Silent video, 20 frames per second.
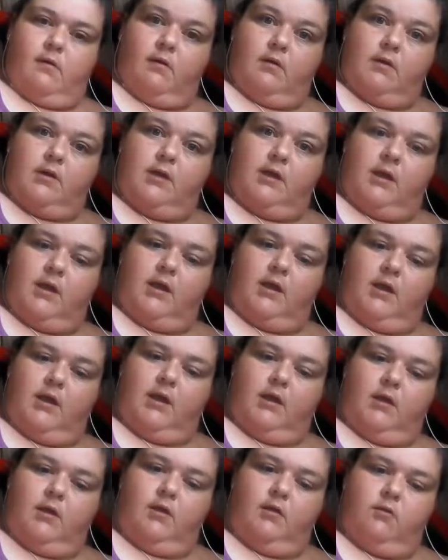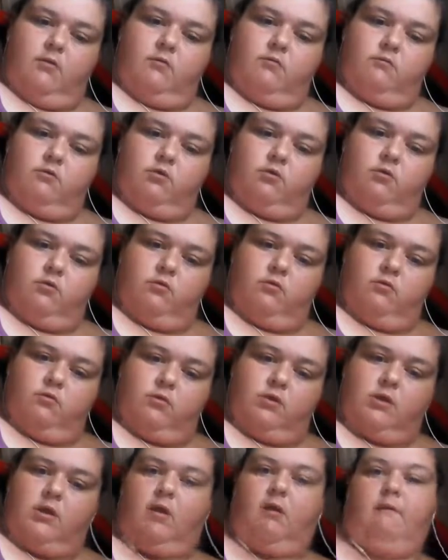See, note to
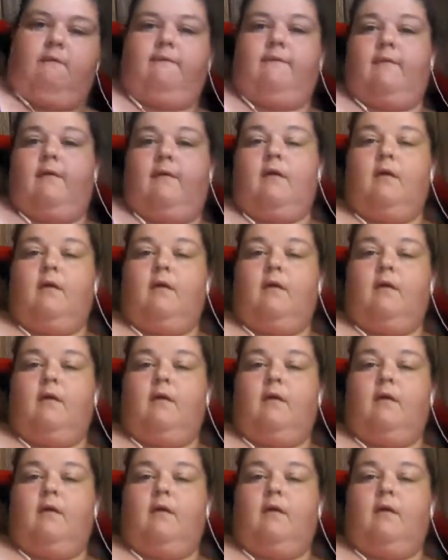self.